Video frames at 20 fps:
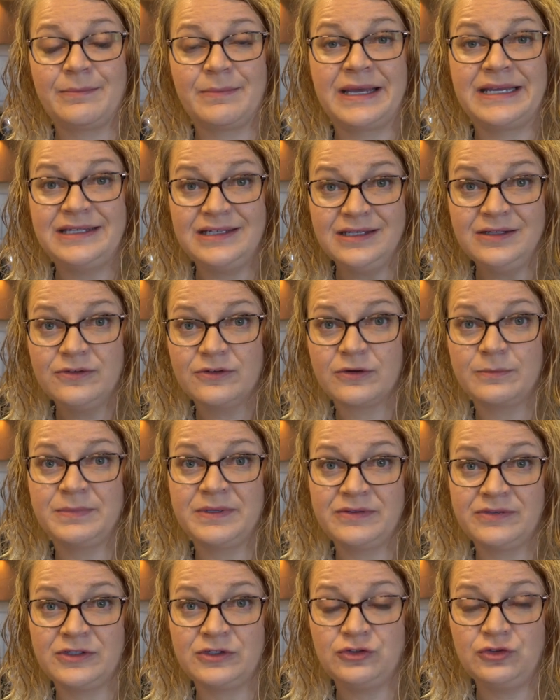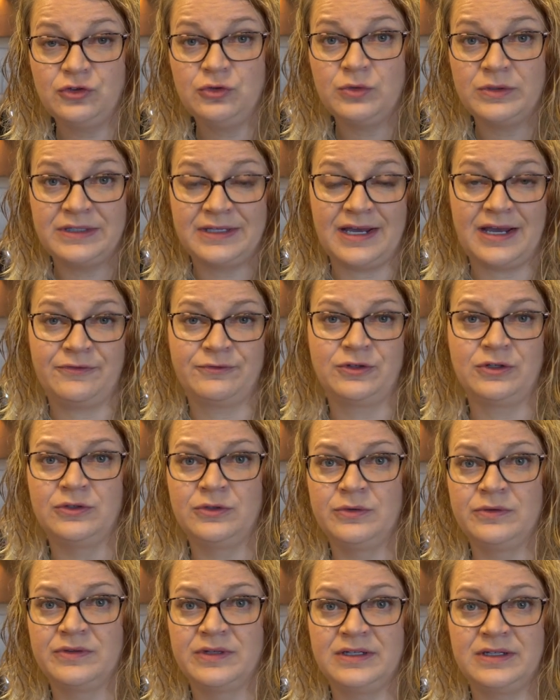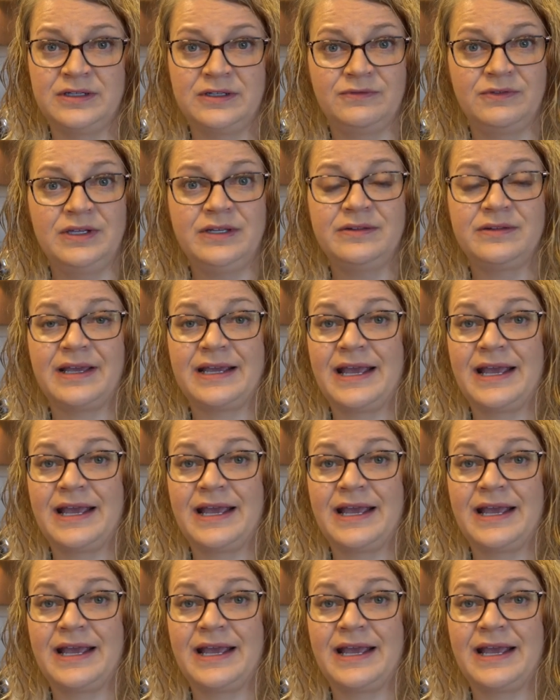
my kids are busy too in the afternoons and evenings.